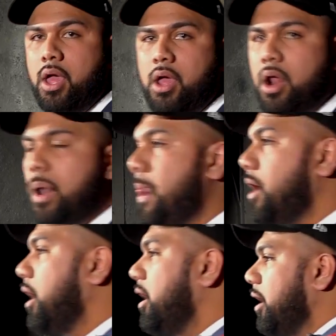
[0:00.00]

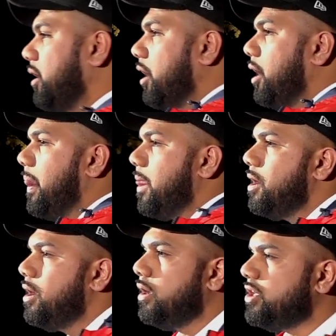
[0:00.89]

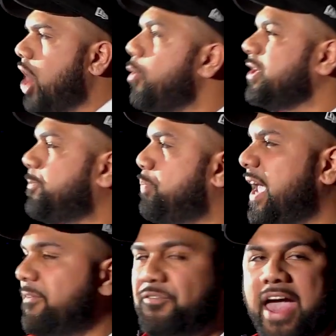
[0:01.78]
Oh. Yo, it's P
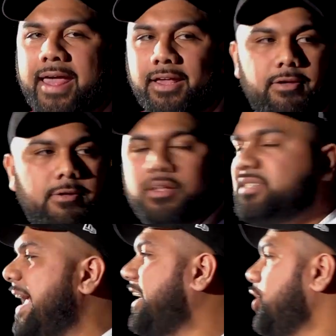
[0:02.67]
FAK,
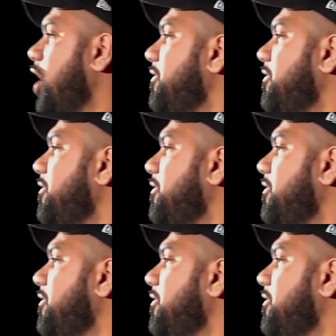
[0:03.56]
taking